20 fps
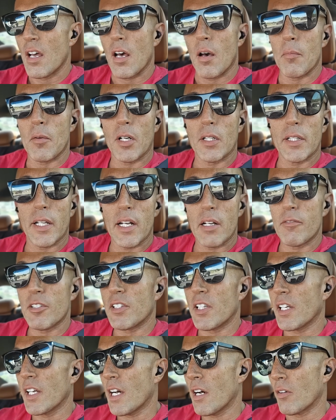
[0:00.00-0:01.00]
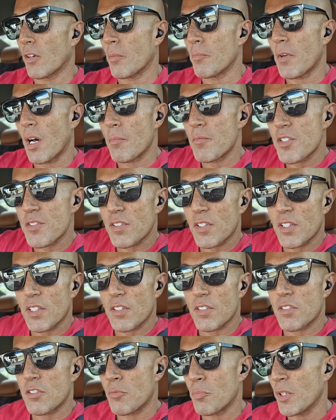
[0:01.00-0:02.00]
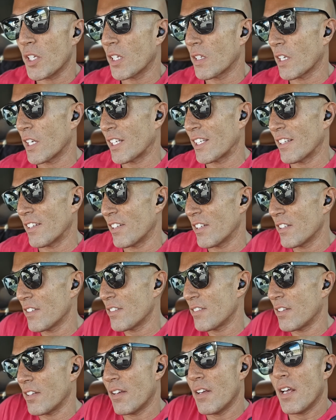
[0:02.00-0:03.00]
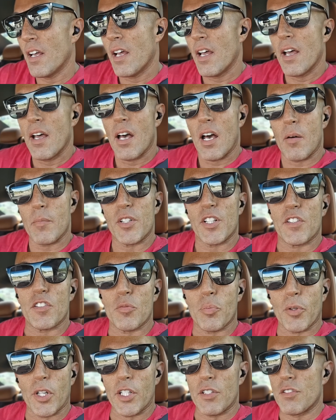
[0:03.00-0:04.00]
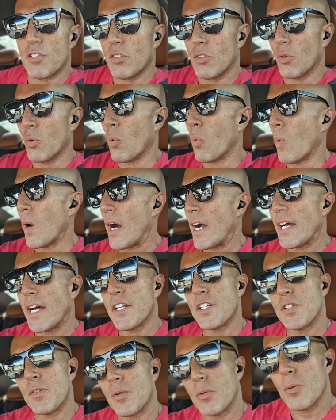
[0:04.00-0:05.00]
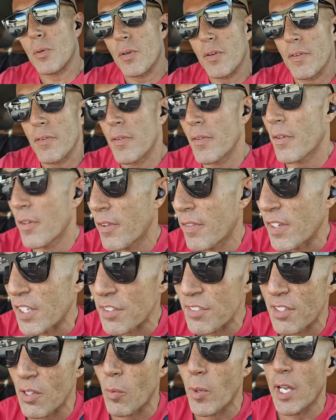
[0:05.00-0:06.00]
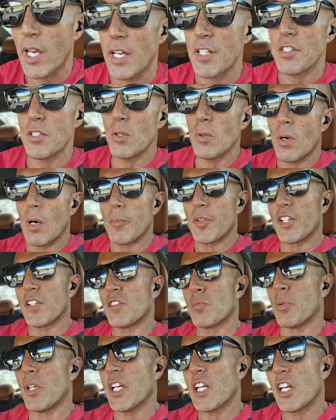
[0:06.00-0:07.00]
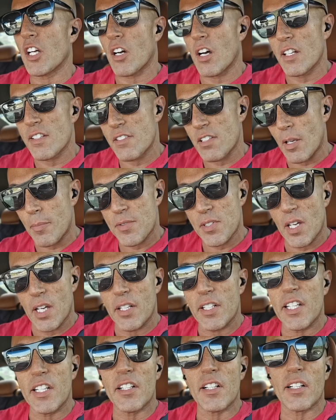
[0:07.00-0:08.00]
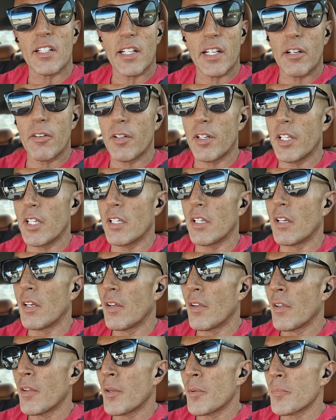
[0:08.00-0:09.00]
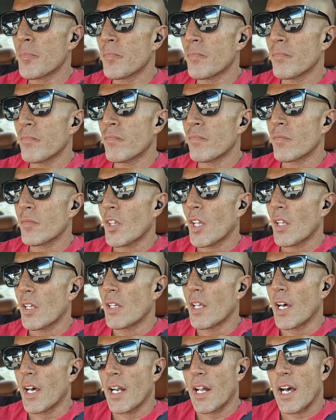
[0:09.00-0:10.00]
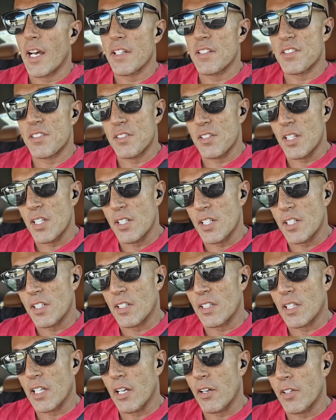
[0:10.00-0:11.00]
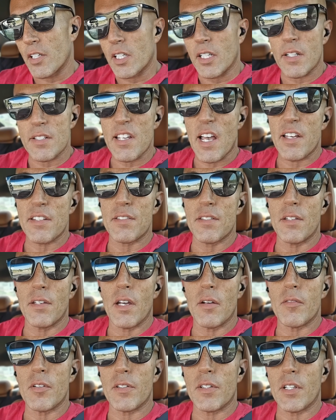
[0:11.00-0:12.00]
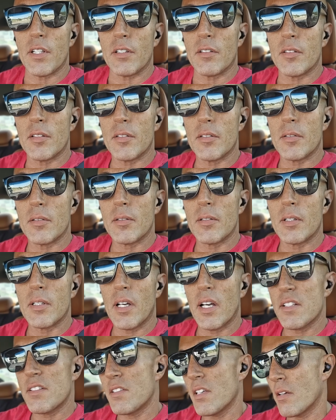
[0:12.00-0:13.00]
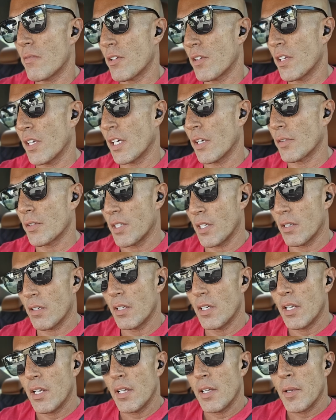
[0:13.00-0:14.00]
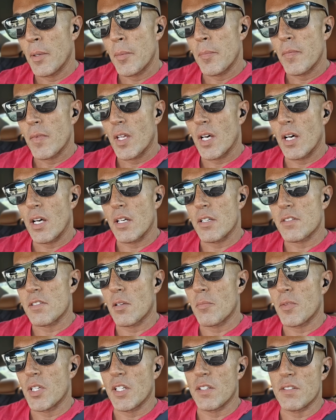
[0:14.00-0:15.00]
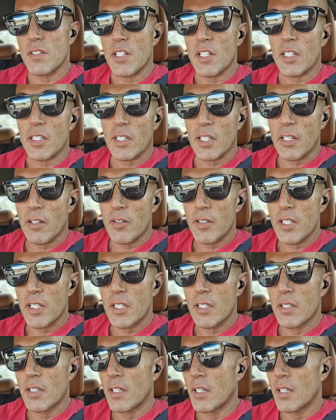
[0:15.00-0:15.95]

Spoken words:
I'm going to let everything out. I'm just going to speak like it is. I'm going to explain to you why I do things the way I do. I'm going to explain concepts that need clarity, that I see need clarity, because I see everything. I see everything out there. Some things need clarity.